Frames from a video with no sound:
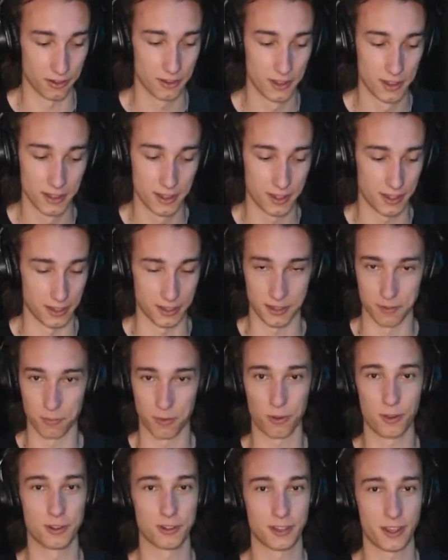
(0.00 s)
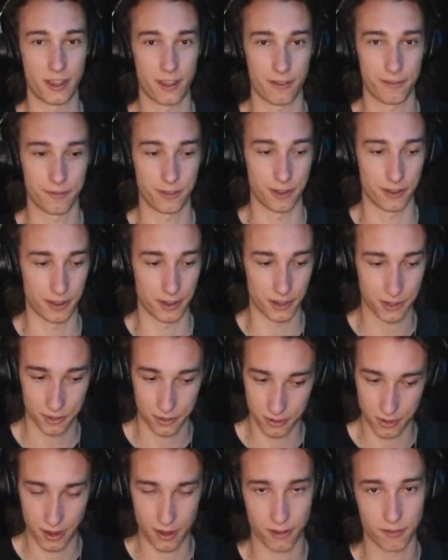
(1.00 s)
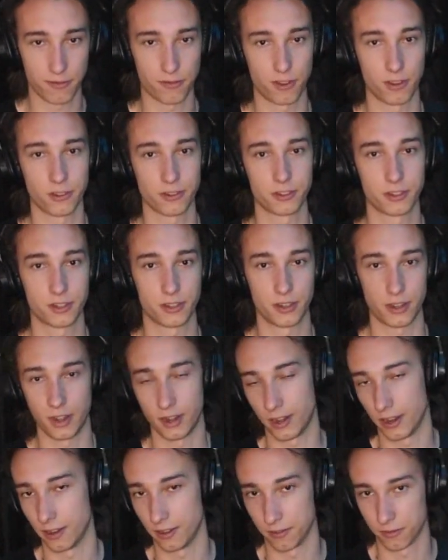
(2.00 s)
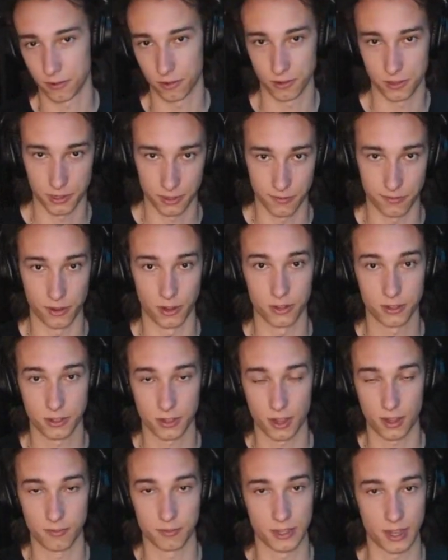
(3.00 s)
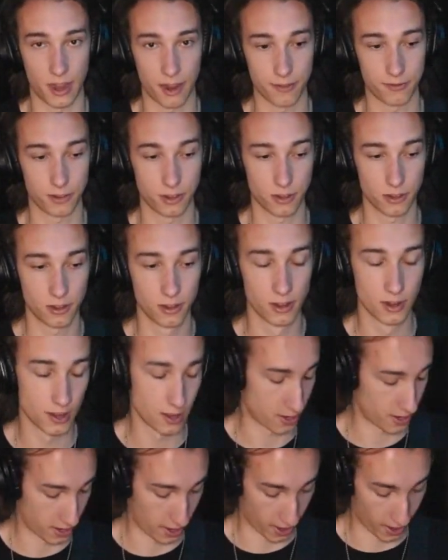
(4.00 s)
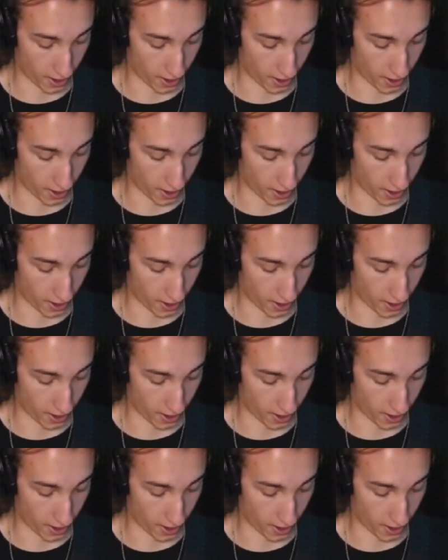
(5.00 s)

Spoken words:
So it's important to have your intro down first, and then of course your verse comes after,